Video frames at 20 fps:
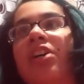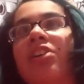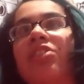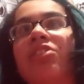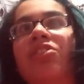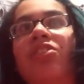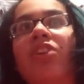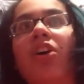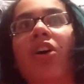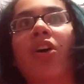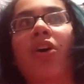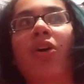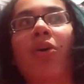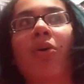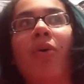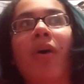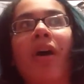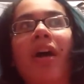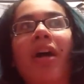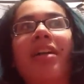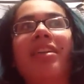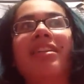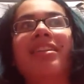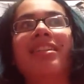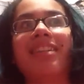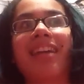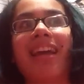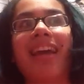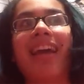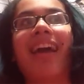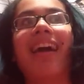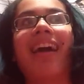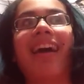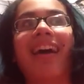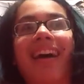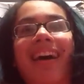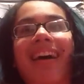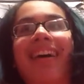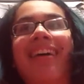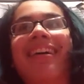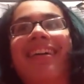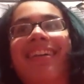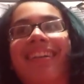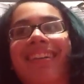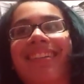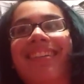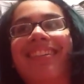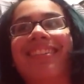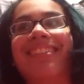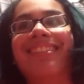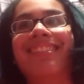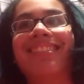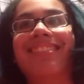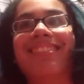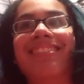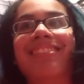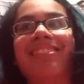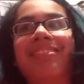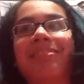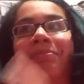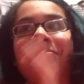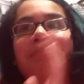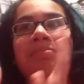So, yeah. Oh.